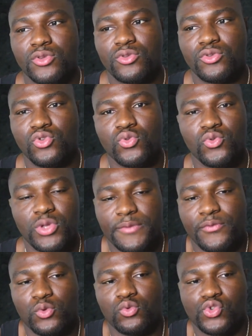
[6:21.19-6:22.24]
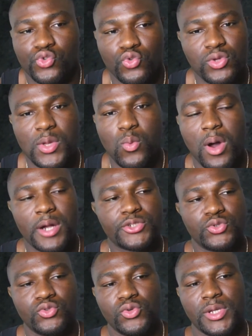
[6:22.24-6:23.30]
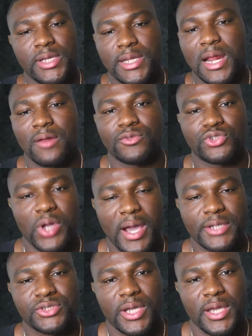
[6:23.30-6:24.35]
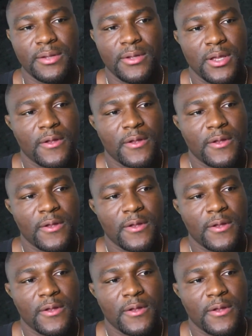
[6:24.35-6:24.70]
If you truly wanted to, you could eat out of a trash can.